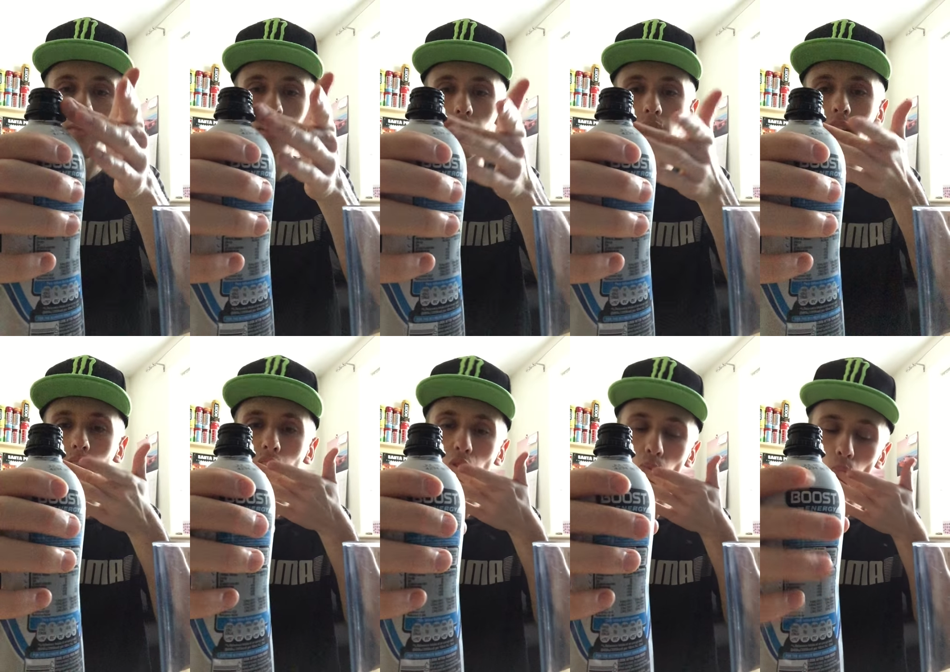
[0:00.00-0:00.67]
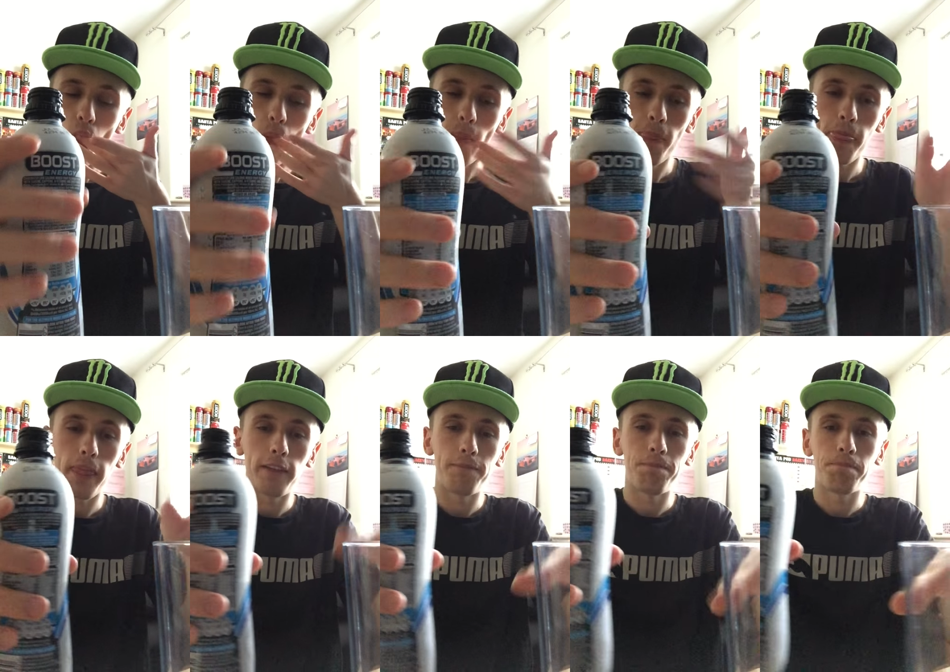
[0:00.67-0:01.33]

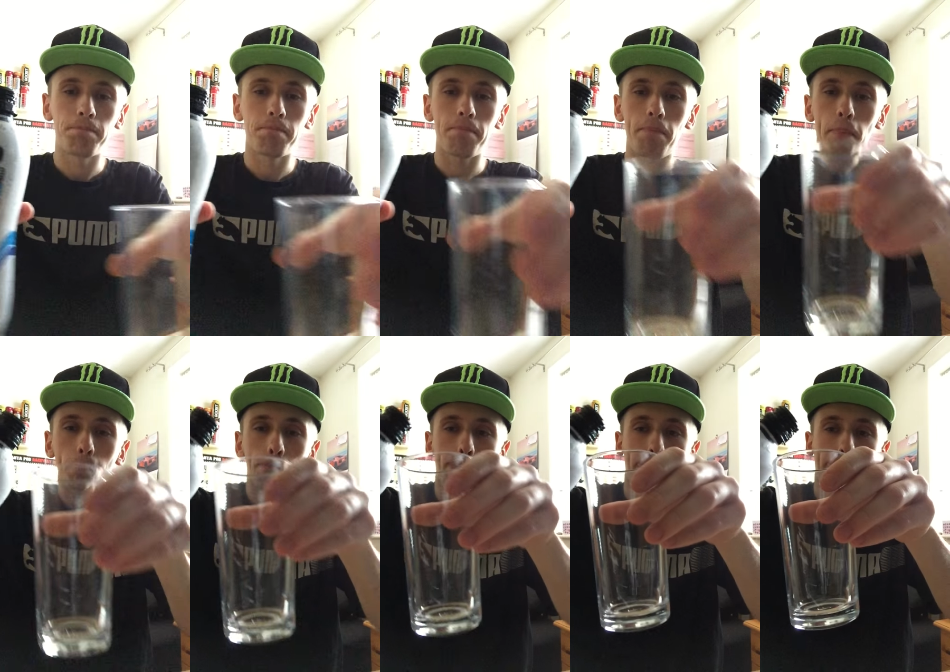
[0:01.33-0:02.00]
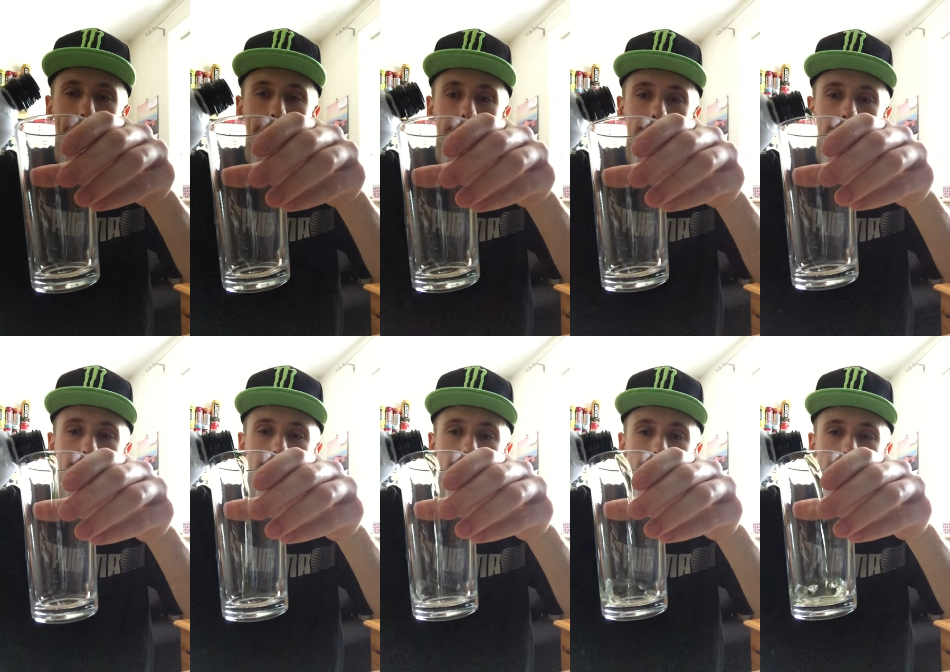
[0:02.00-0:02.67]

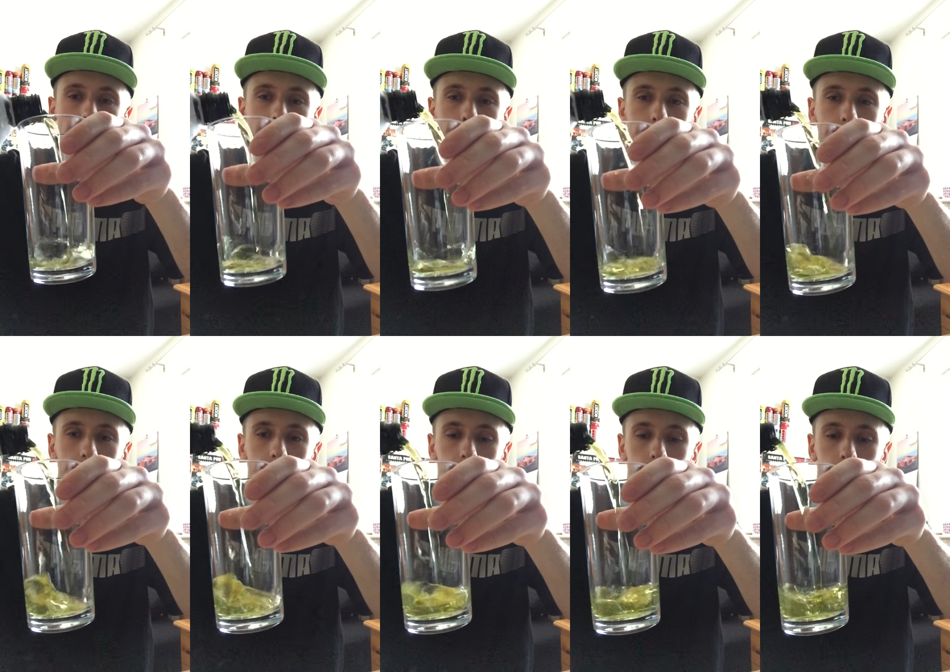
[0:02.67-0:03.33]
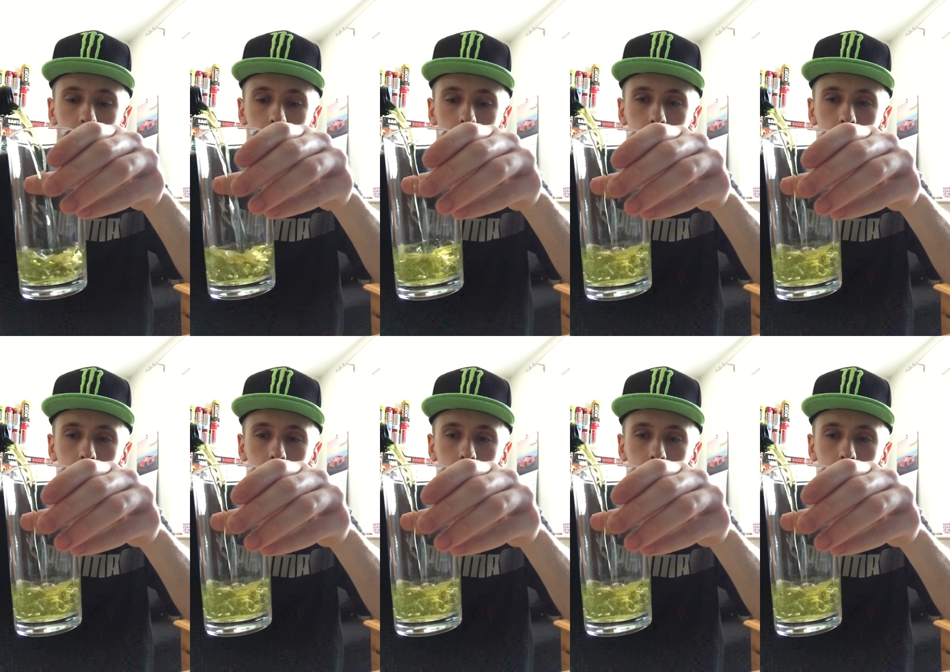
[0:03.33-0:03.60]
Nothing is said.